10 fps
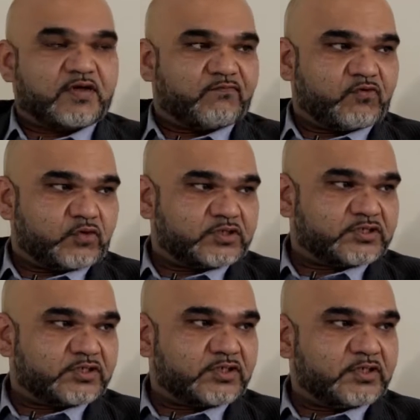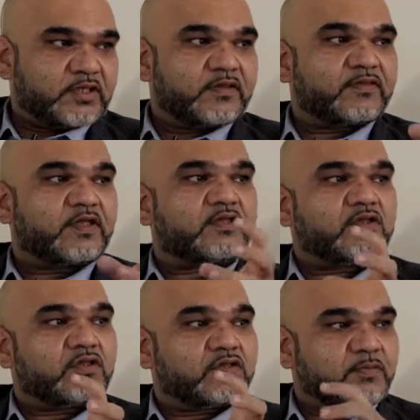have your attorney, and then
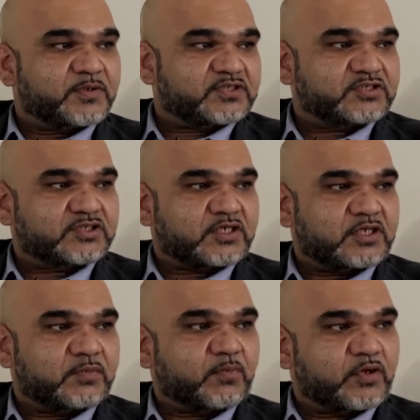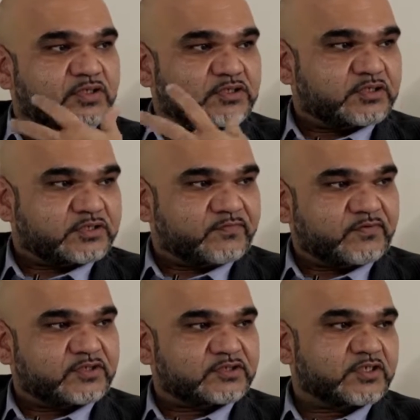the purchaser can appoint a
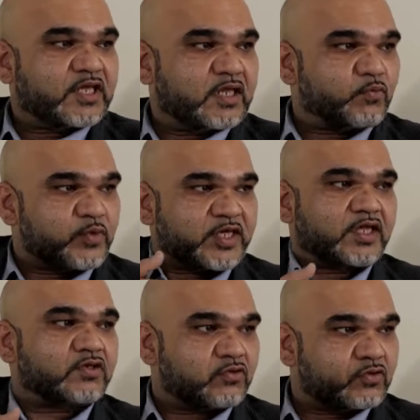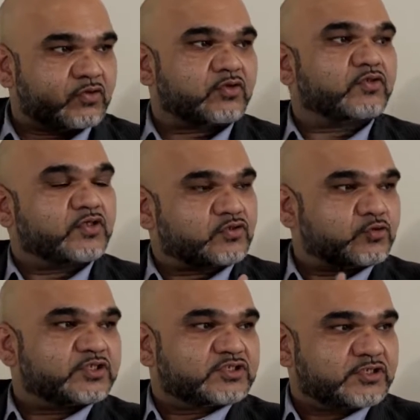different attorney, and the
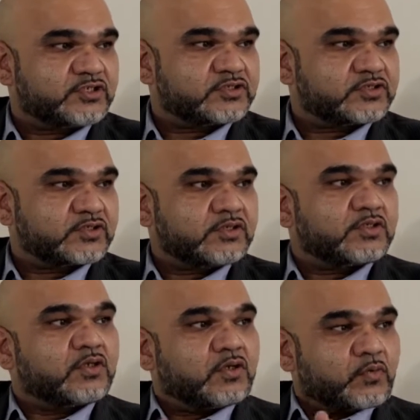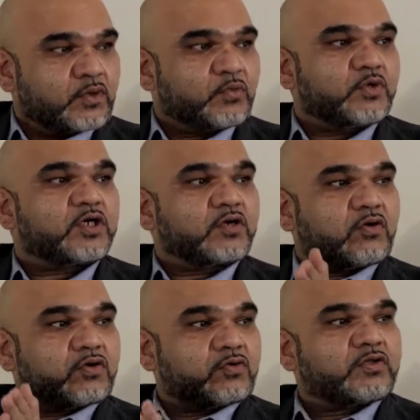two attorneys will work
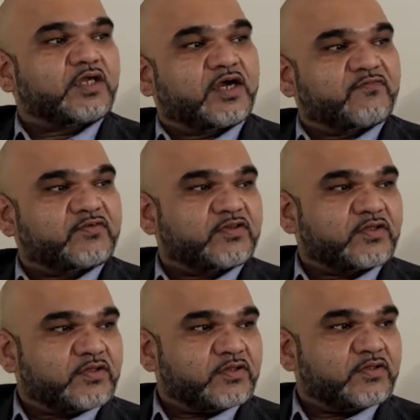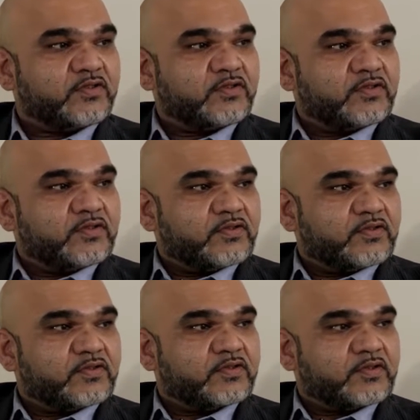on looking after
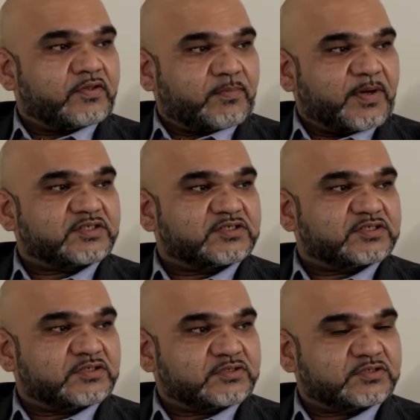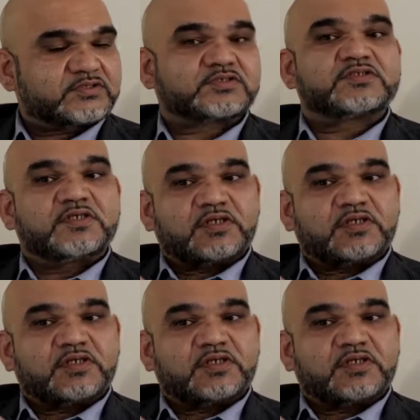the parties' interest,